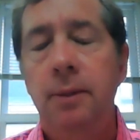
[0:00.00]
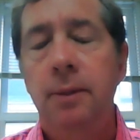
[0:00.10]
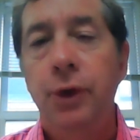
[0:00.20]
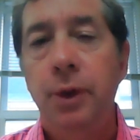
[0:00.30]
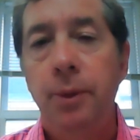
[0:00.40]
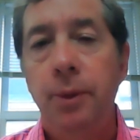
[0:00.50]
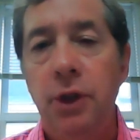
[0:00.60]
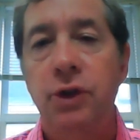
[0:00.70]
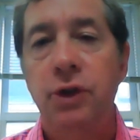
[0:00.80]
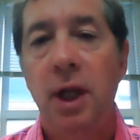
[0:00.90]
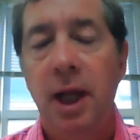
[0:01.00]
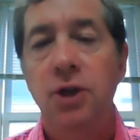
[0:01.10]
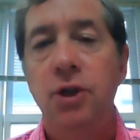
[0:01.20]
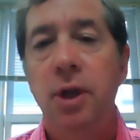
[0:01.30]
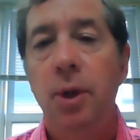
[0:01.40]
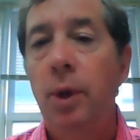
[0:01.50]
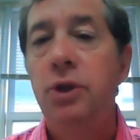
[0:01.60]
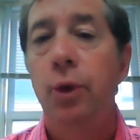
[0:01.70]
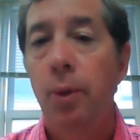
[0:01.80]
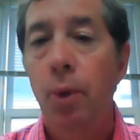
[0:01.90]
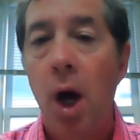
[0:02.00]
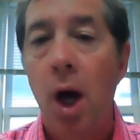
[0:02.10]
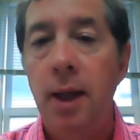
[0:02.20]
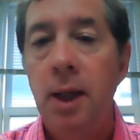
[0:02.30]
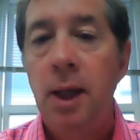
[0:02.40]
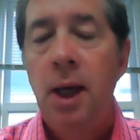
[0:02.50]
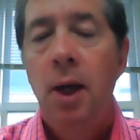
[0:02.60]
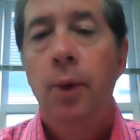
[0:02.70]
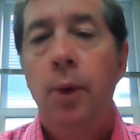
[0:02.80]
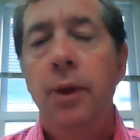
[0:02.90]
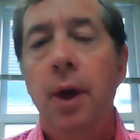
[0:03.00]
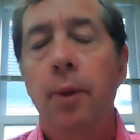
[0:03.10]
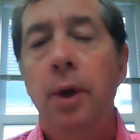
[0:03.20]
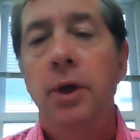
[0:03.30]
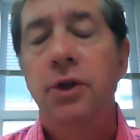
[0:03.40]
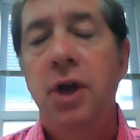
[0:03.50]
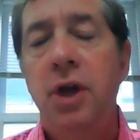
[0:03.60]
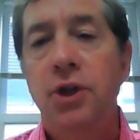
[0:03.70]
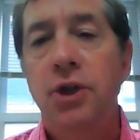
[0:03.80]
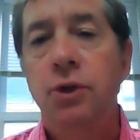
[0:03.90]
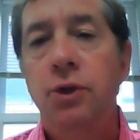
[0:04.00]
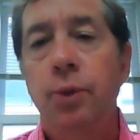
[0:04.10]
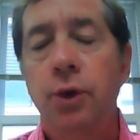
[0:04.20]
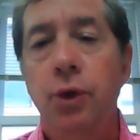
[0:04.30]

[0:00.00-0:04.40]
multi-religious delegation that went to Iran, where there were discussions with